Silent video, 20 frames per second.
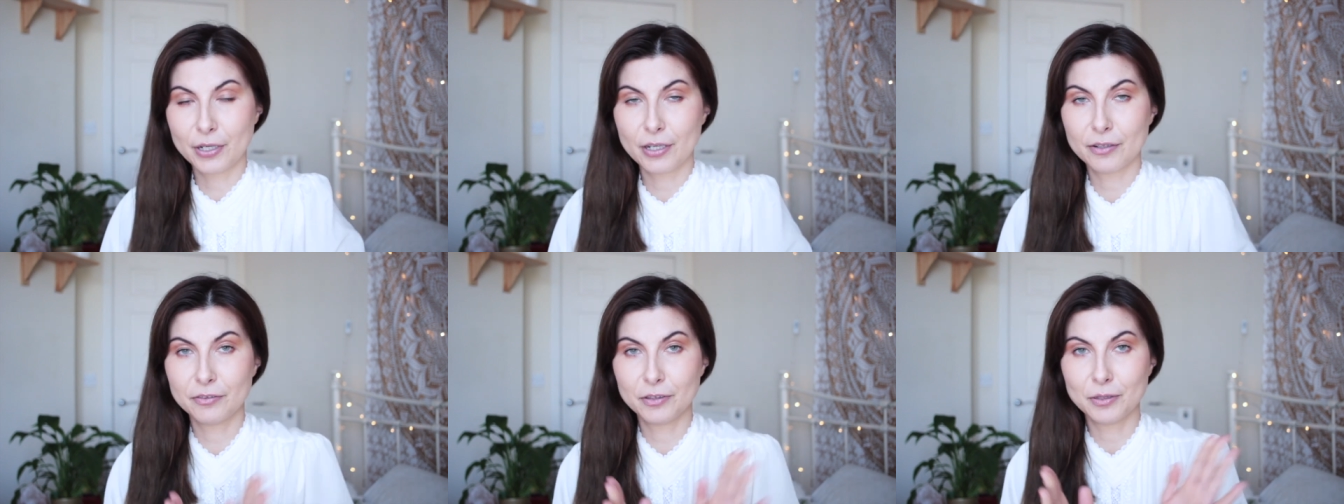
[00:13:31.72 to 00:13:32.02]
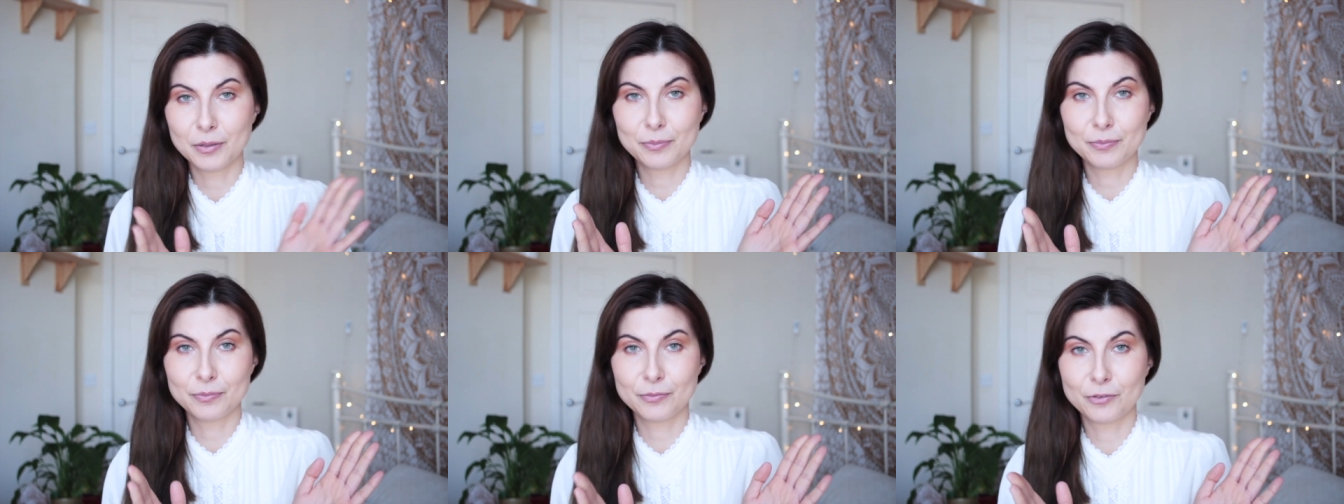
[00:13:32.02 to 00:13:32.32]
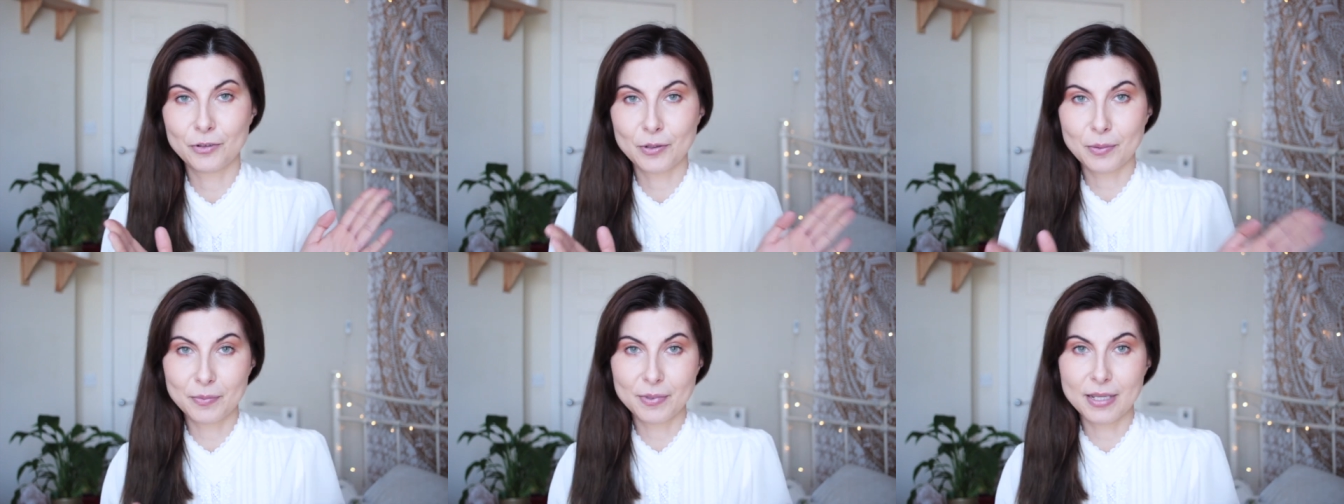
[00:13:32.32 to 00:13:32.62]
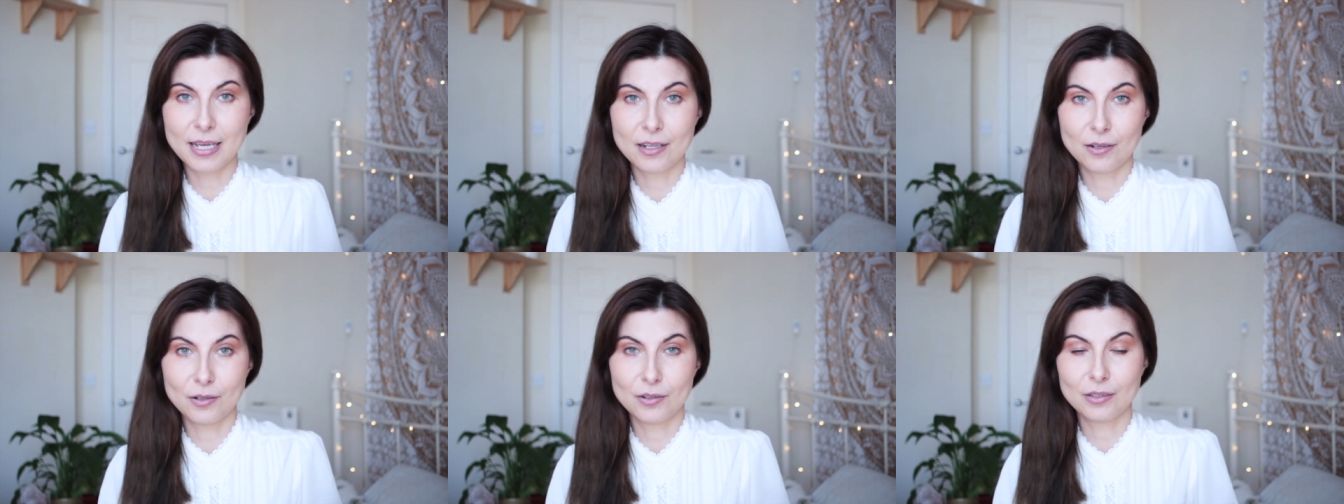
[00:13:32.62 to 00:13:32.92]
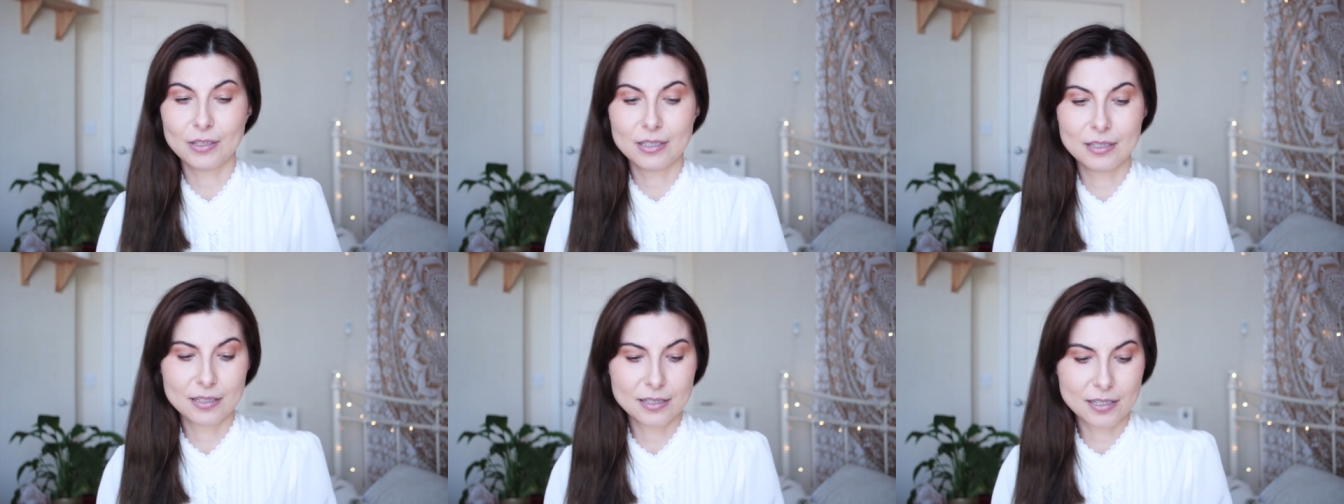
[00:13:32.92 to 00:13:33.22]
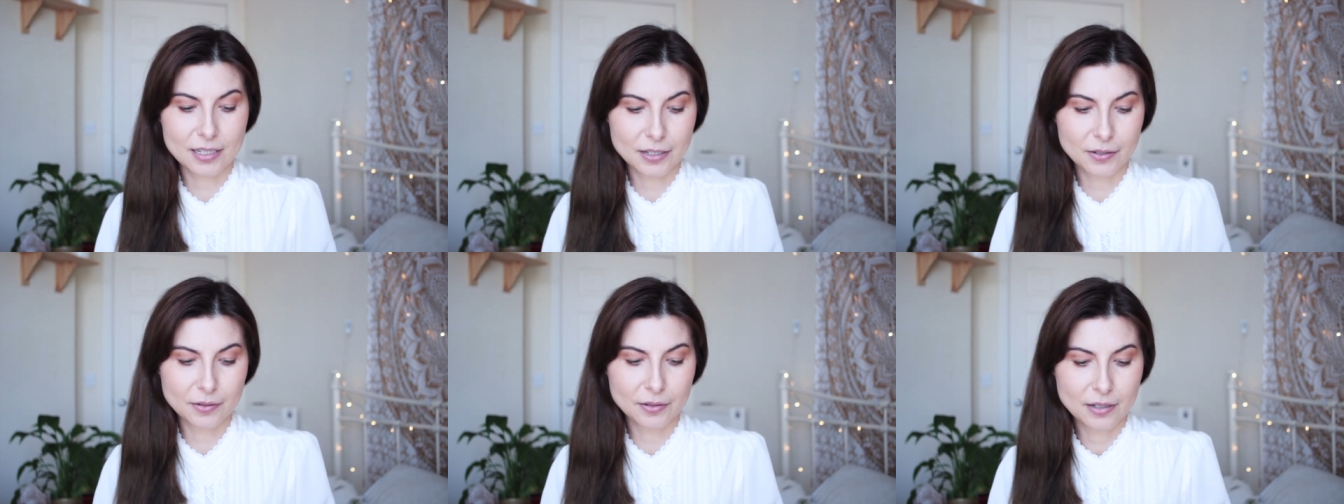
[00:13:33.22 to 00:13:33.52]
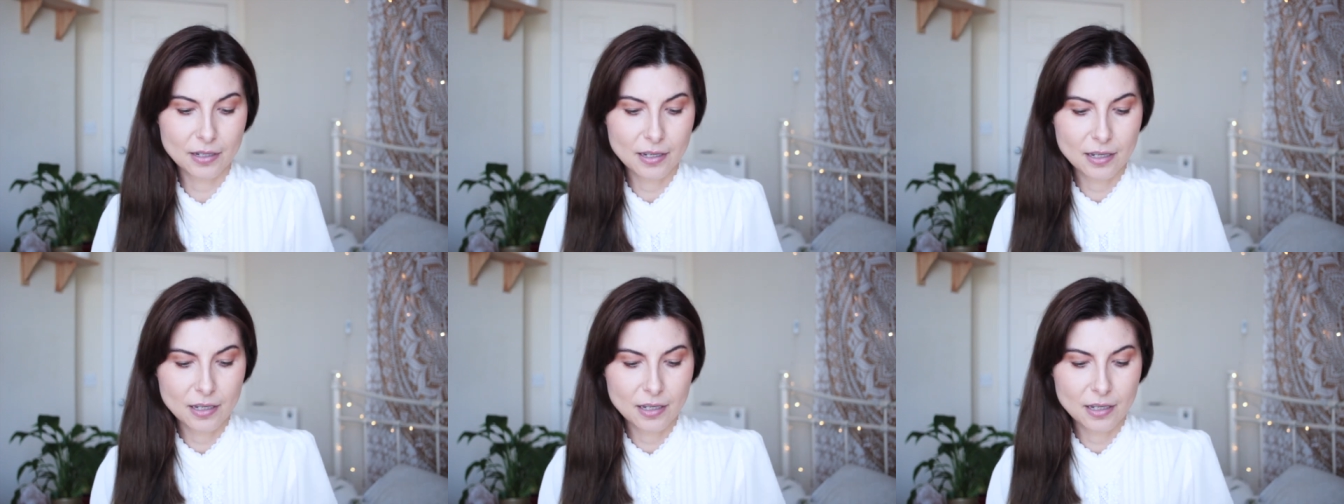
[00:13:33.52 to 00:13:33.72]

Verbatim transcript: perfume from then on. So